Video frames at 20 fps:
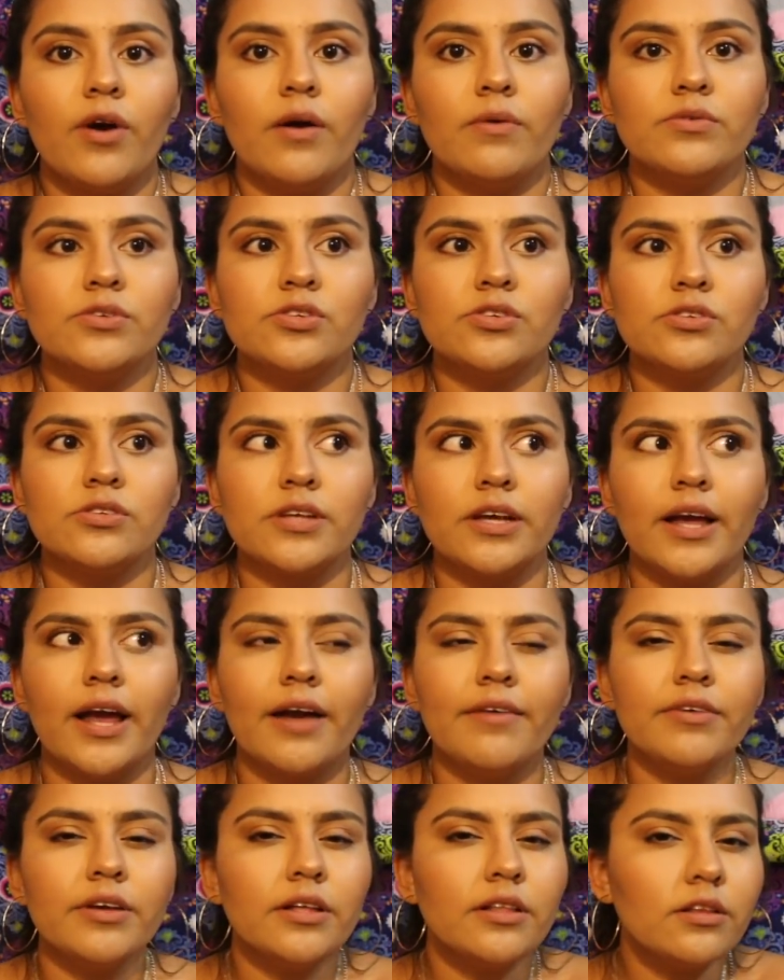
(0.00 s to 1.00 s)
I was just like
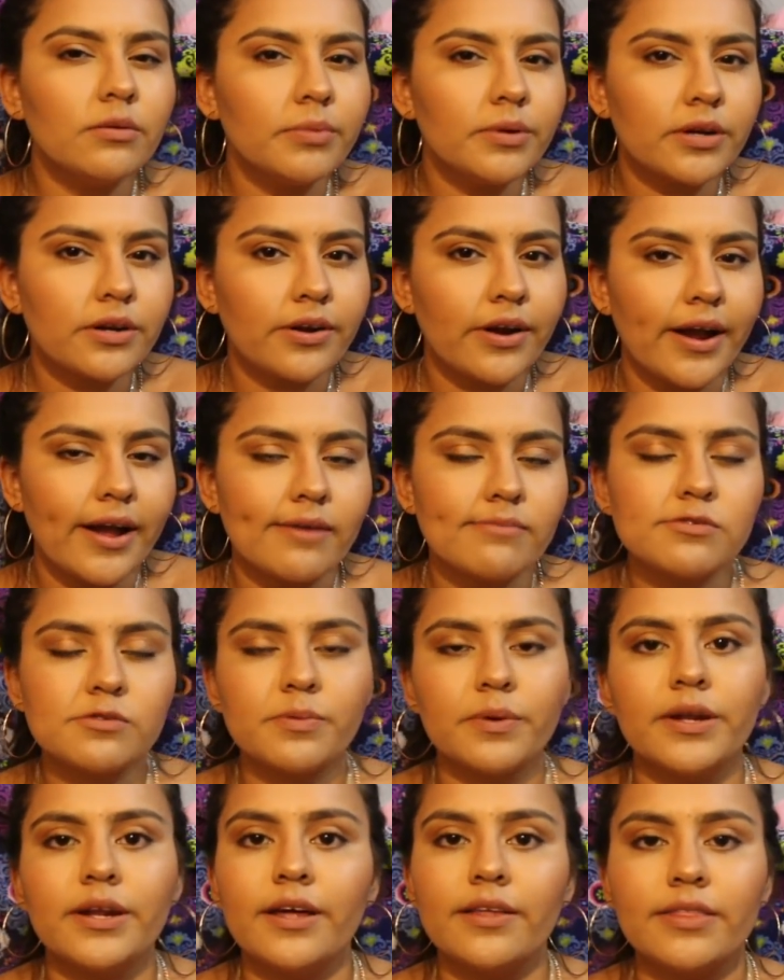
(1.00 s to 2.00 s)
having a little bit of cramps,
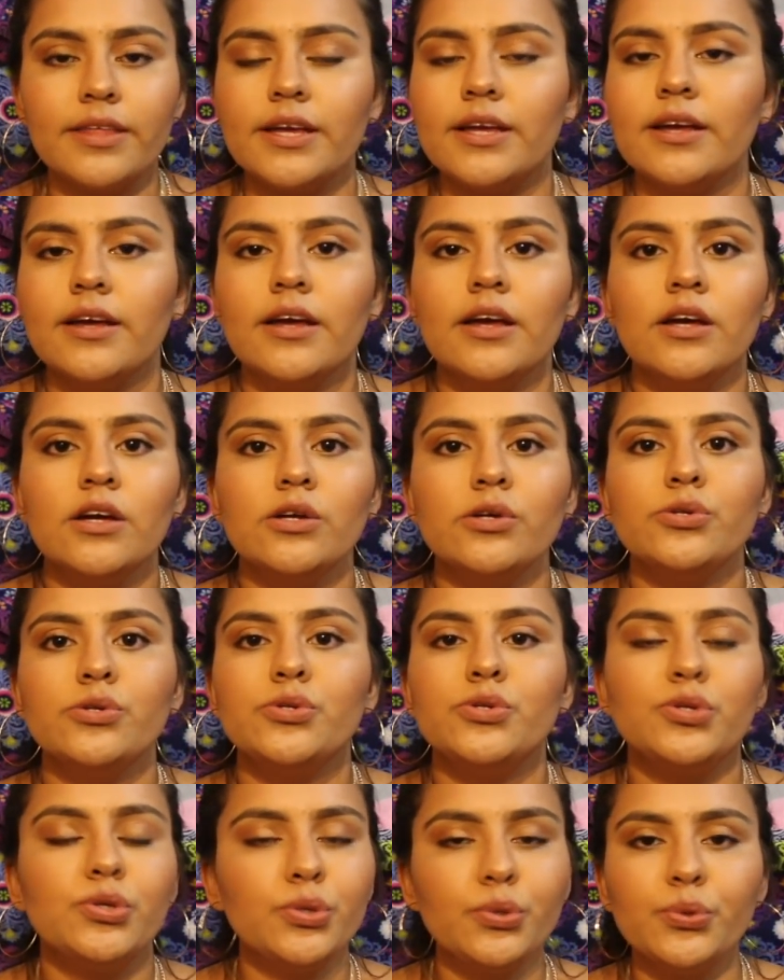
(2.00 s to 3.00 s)
but nothing
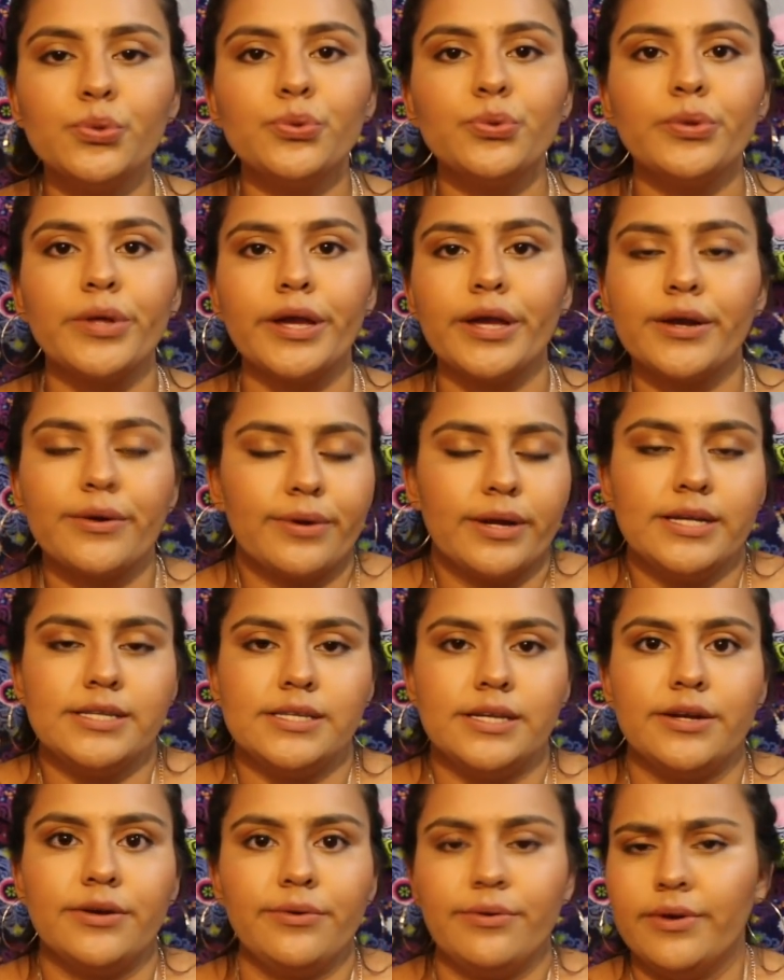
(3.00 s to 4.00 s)
too like
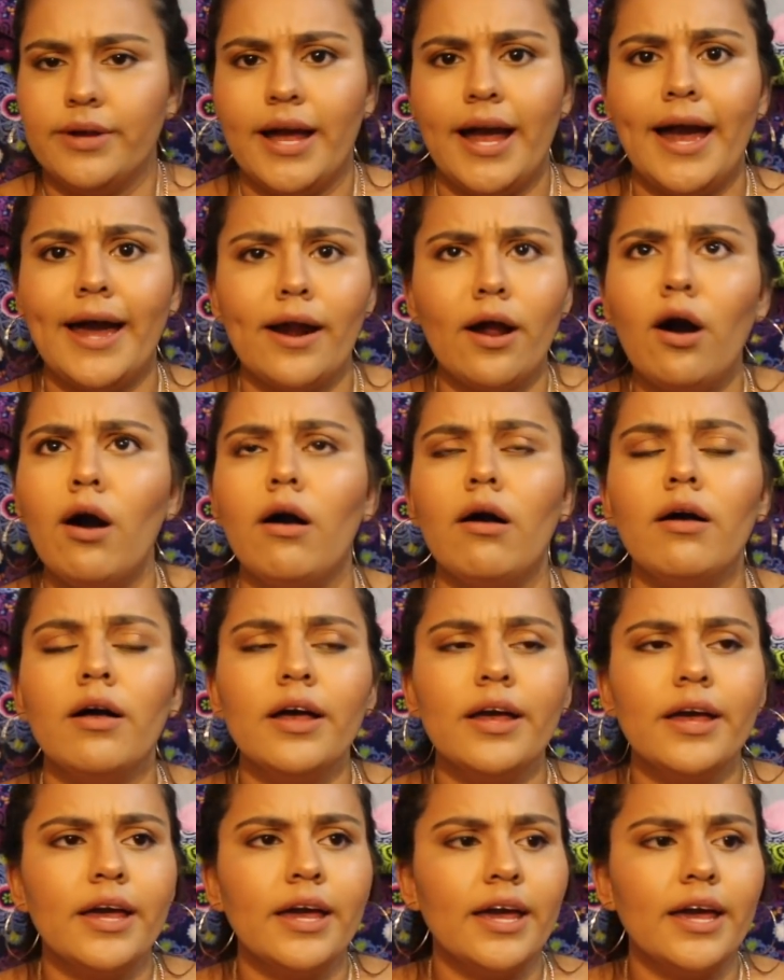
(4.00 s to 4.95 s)
crazy at all.